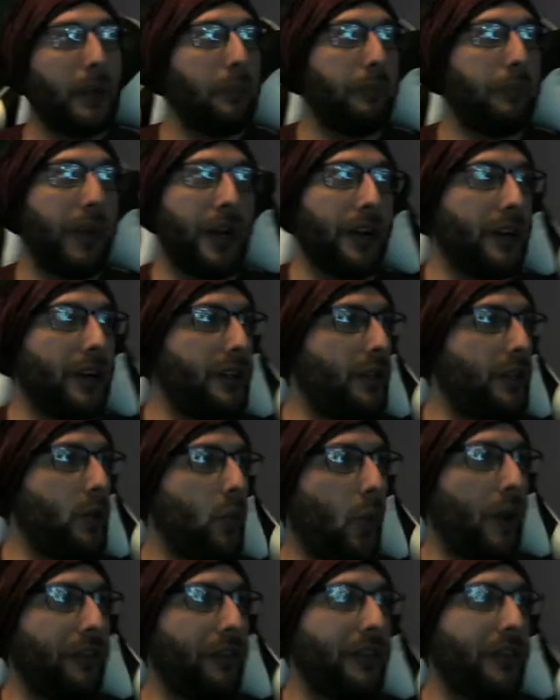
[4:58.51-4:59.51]
Period. You
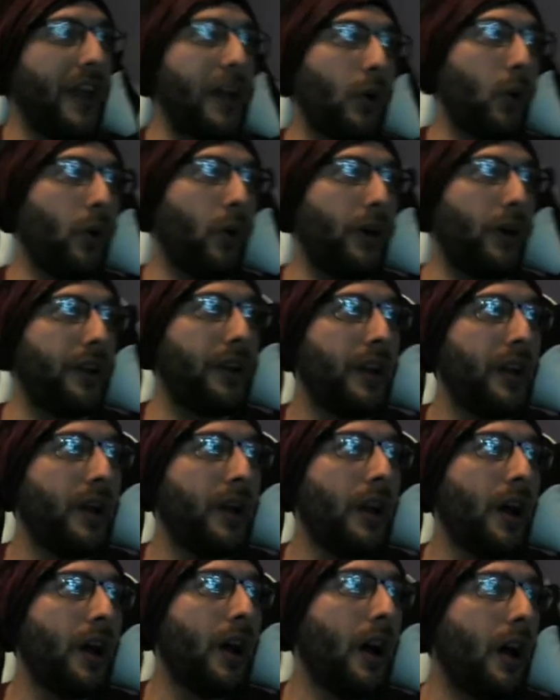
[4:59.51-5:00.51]
want that one
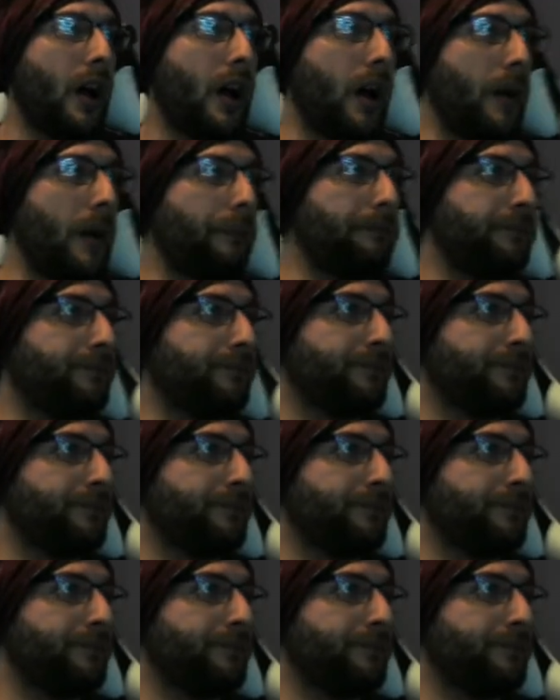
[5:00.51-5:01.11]
Um,